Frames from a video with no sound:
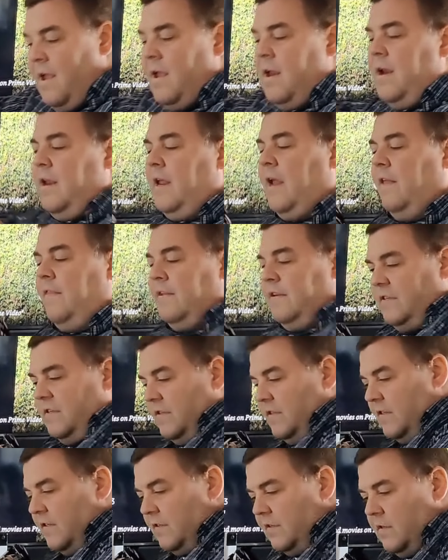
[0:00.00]
And again, this
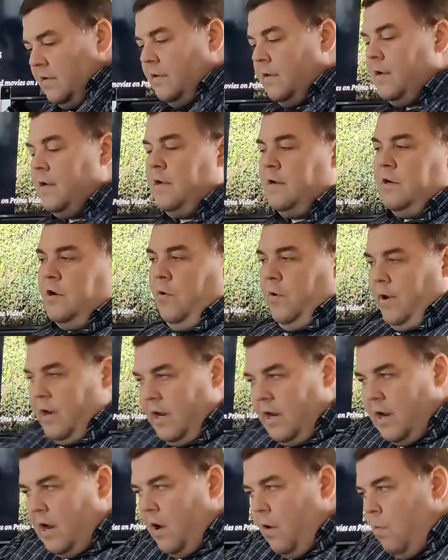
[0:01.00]
is going
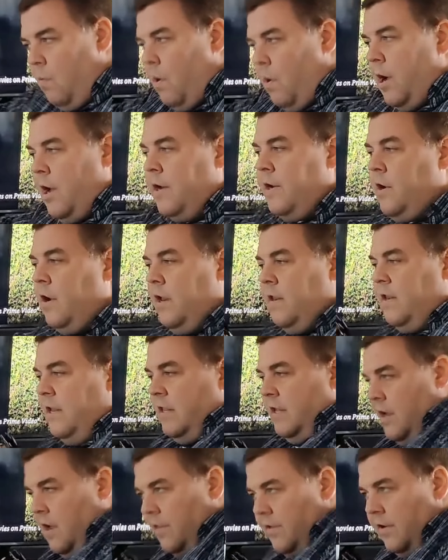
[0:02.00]
one and then
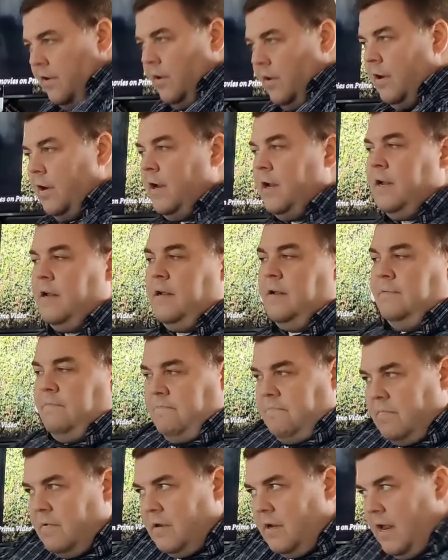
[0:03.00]
the other,
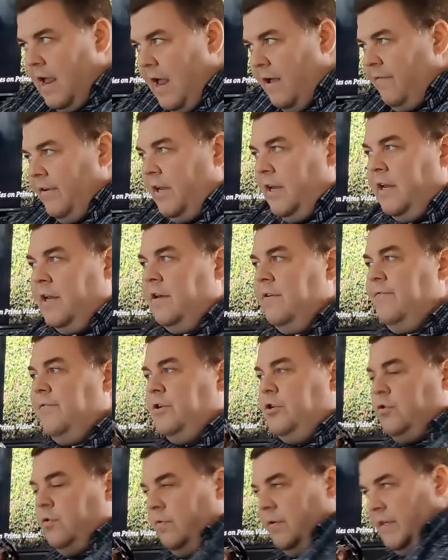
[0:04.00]
having
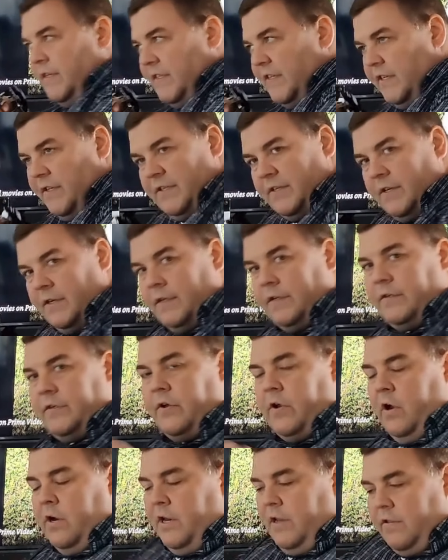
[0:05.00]
individual
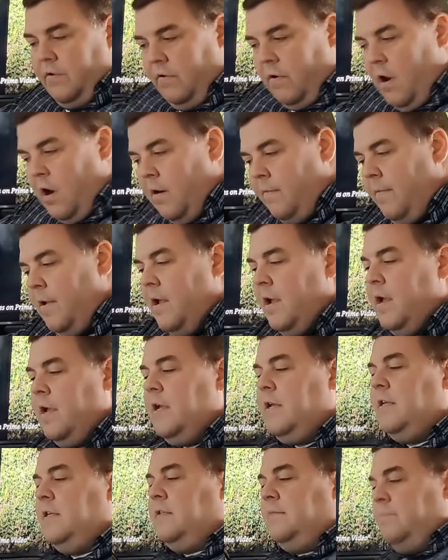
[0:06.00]
resistance on either arm.
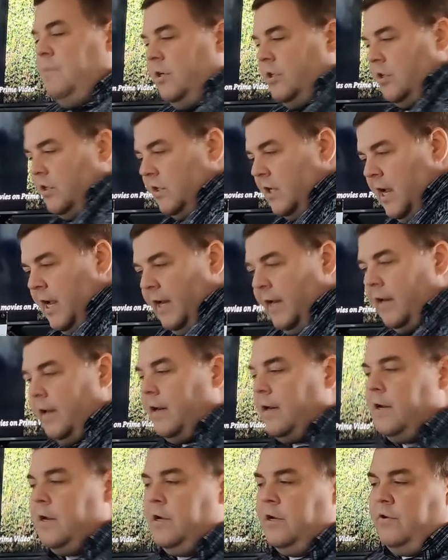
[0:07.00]
Is much like
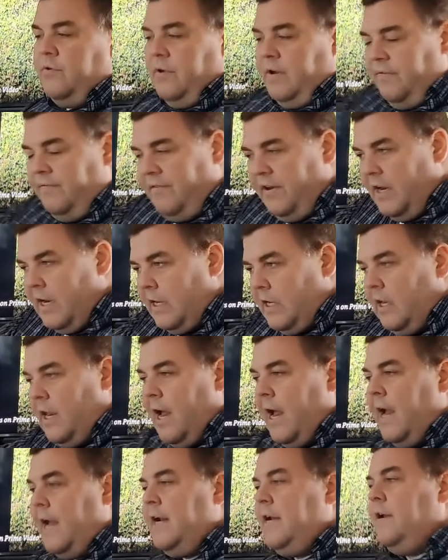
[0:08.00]
doing a Vita
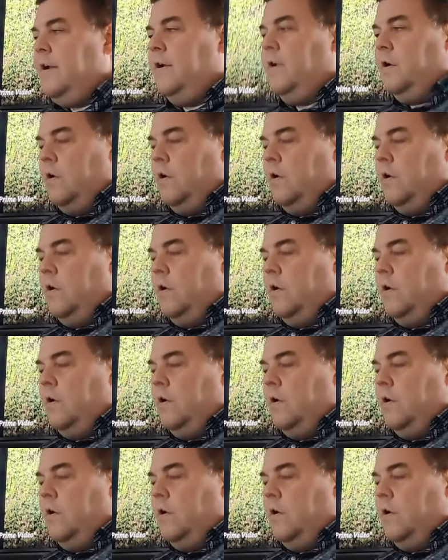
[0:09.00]
glide